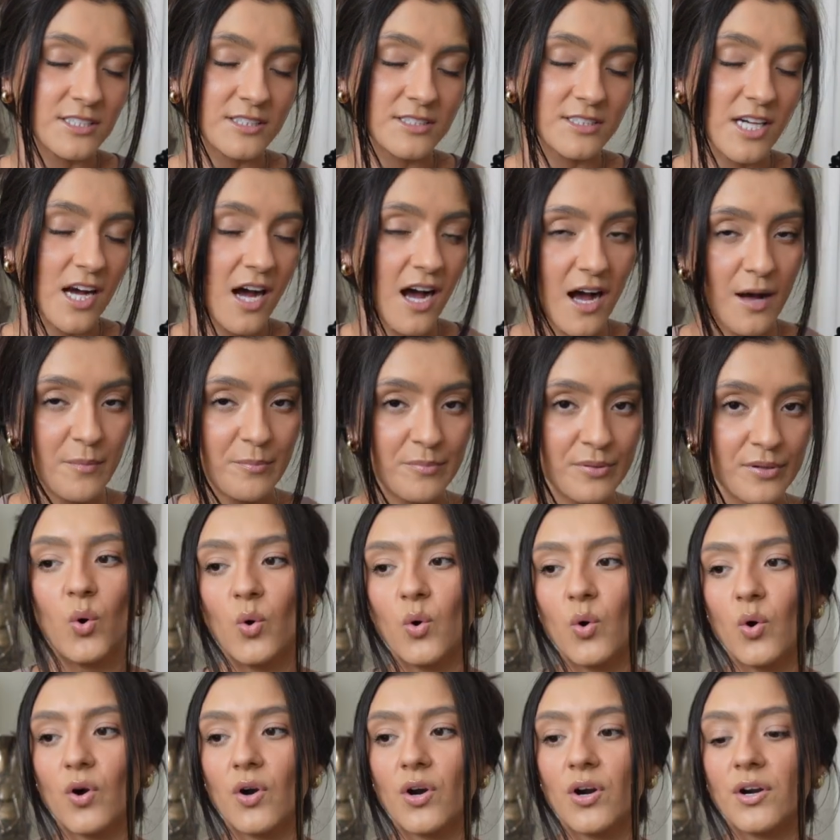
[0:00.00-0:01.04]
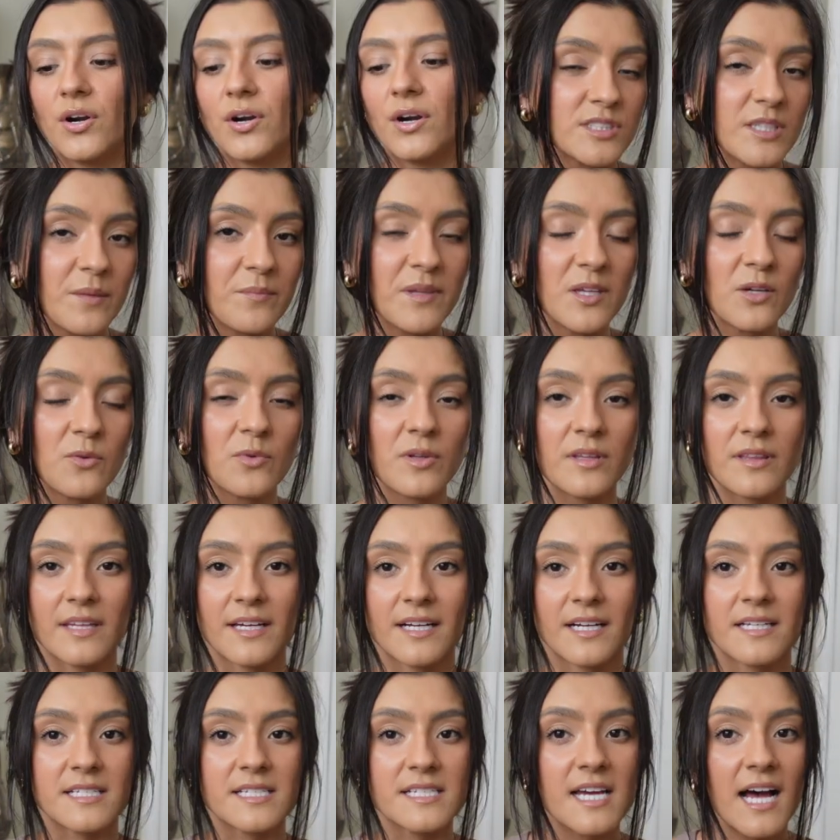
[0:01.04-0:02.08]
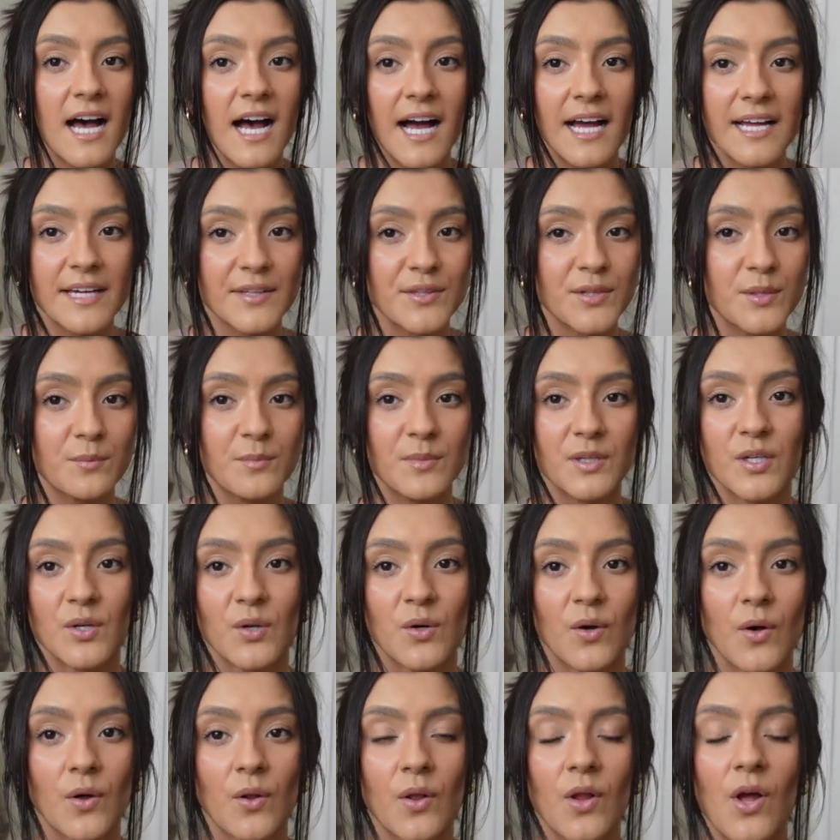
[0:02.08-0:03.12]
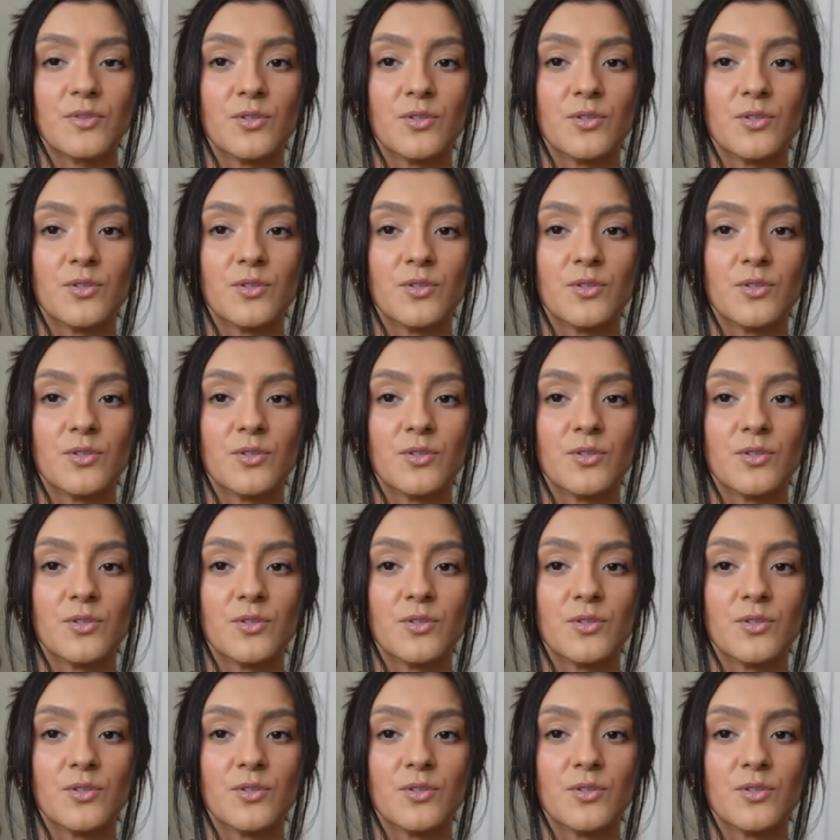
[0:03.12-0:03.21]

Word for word: top or something with like a tie in the middle.